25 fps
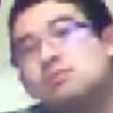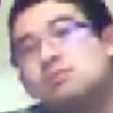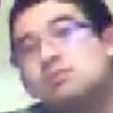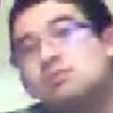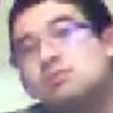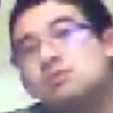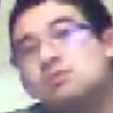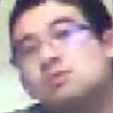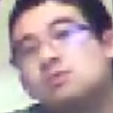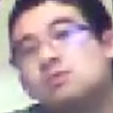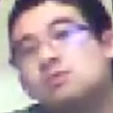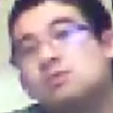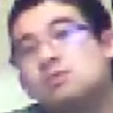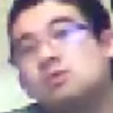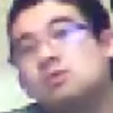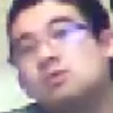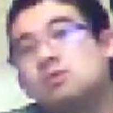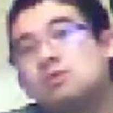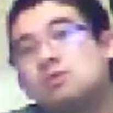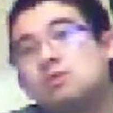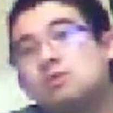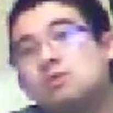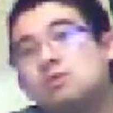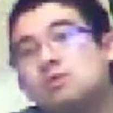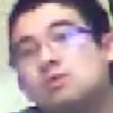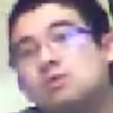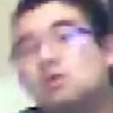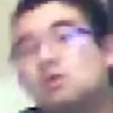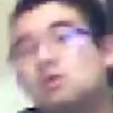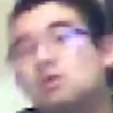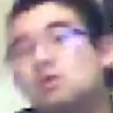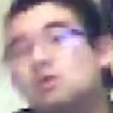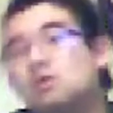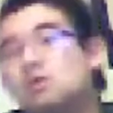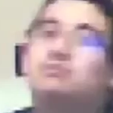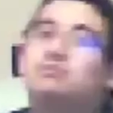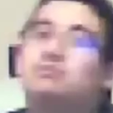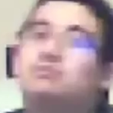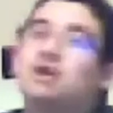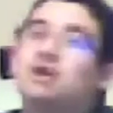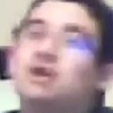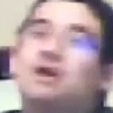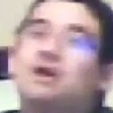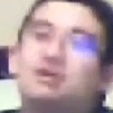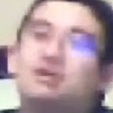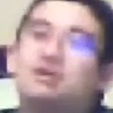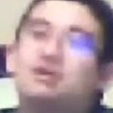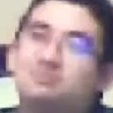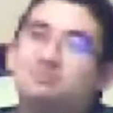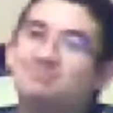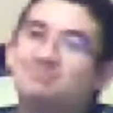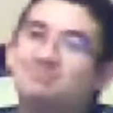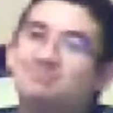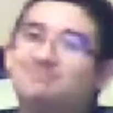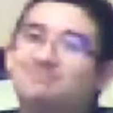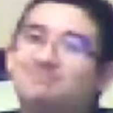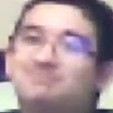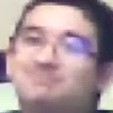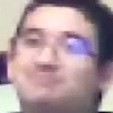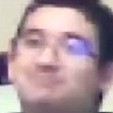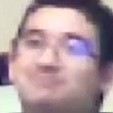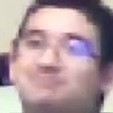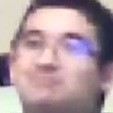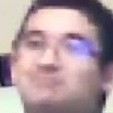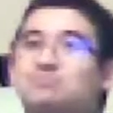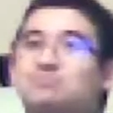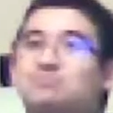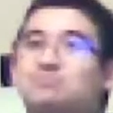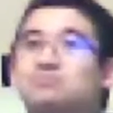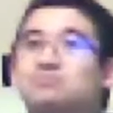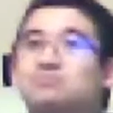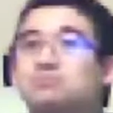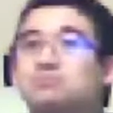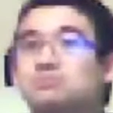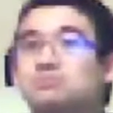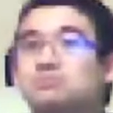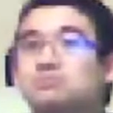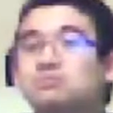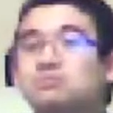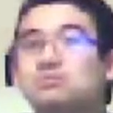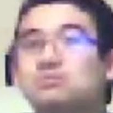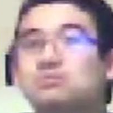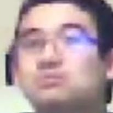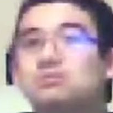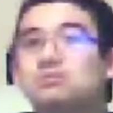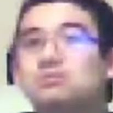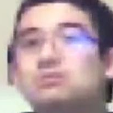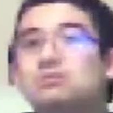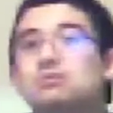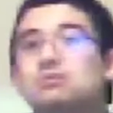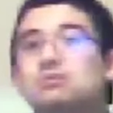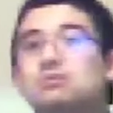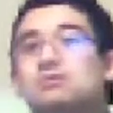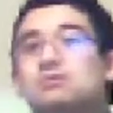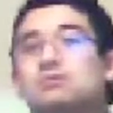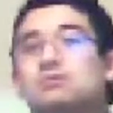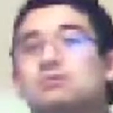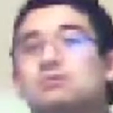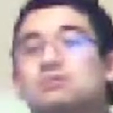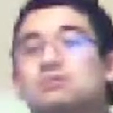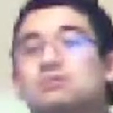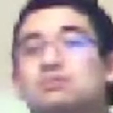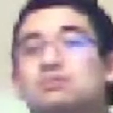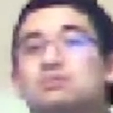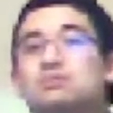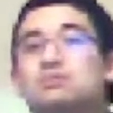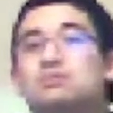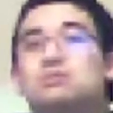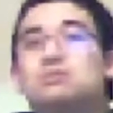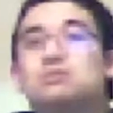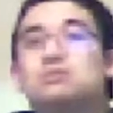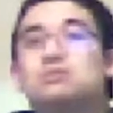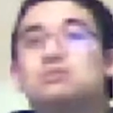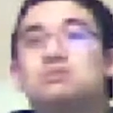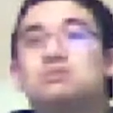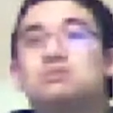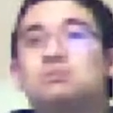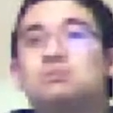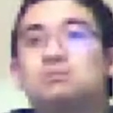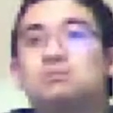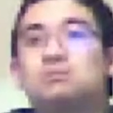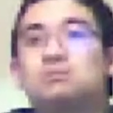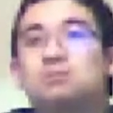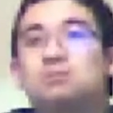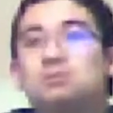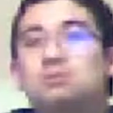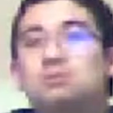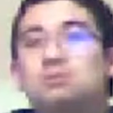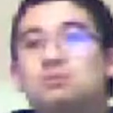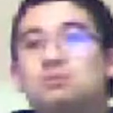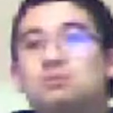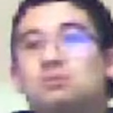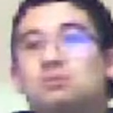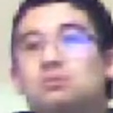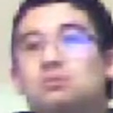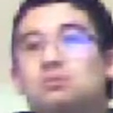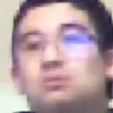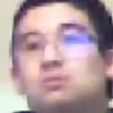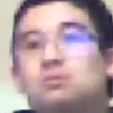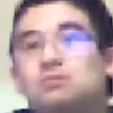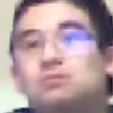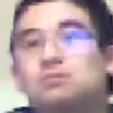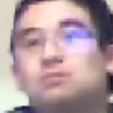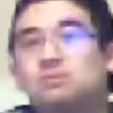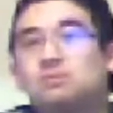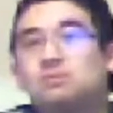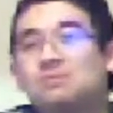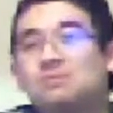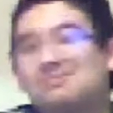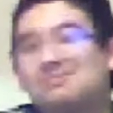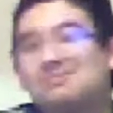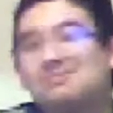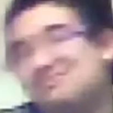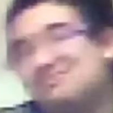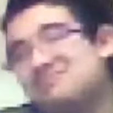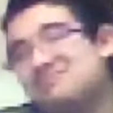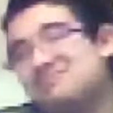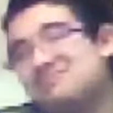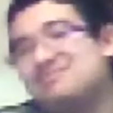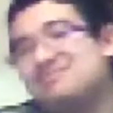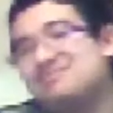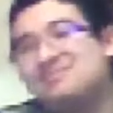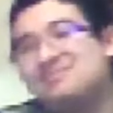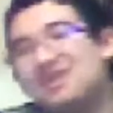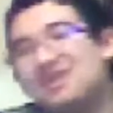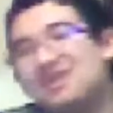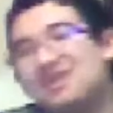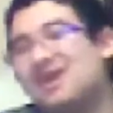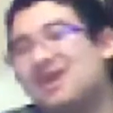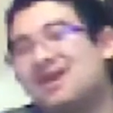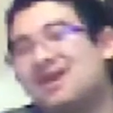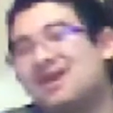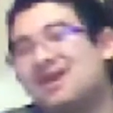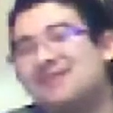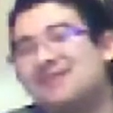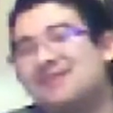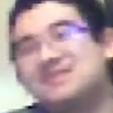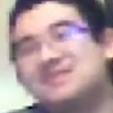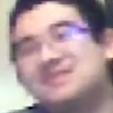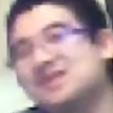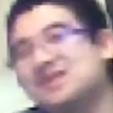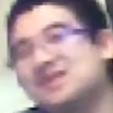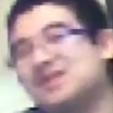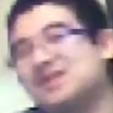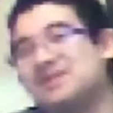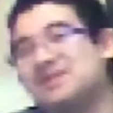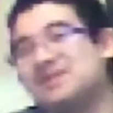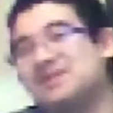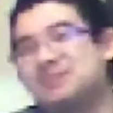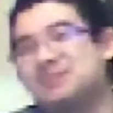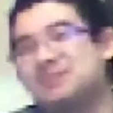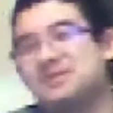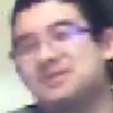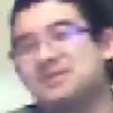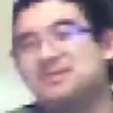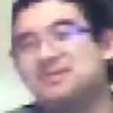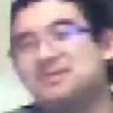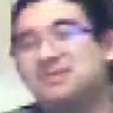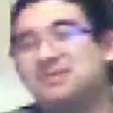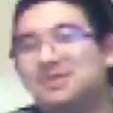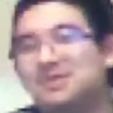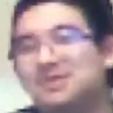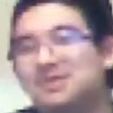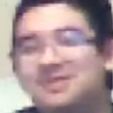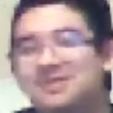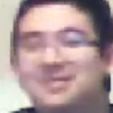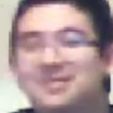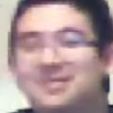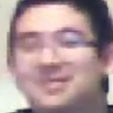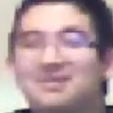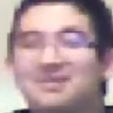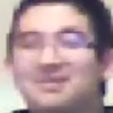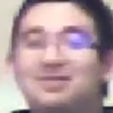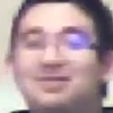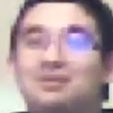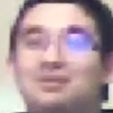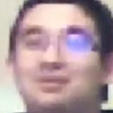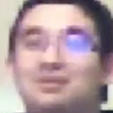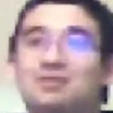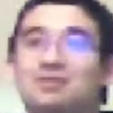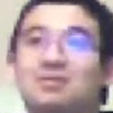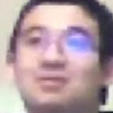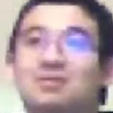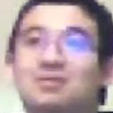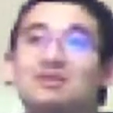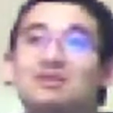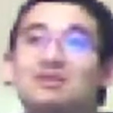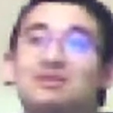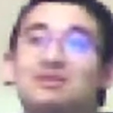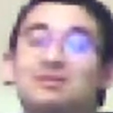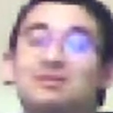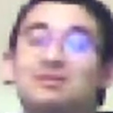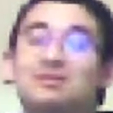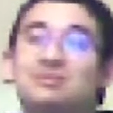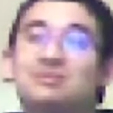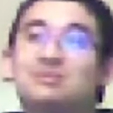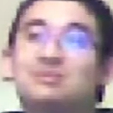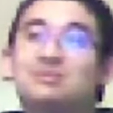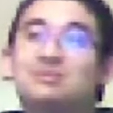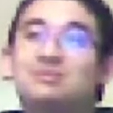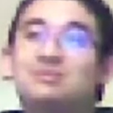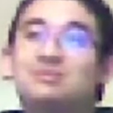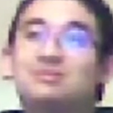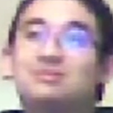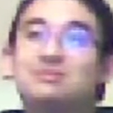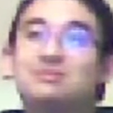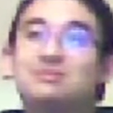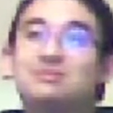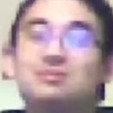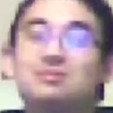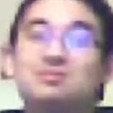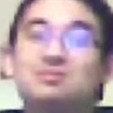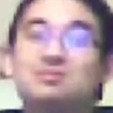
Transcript: Smash Bros. for Wii U, oh, yeah. but also the surprise hit of the year, Splatoon. Also, yeah, I've seen that bundle. Look out for some great deals on the original